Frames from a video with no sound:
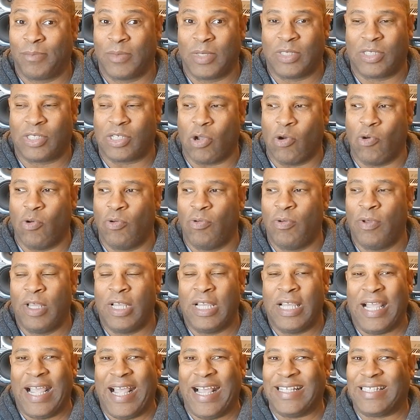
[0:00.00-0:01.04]
So
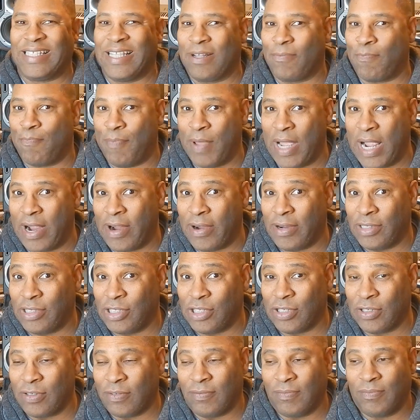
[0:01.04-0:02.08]
is it
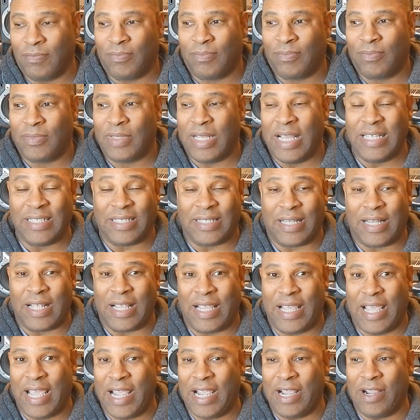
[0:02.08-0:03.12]
Behringer? Is it the
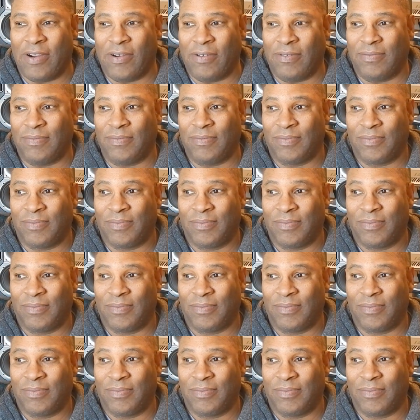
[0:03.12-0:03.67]
gear?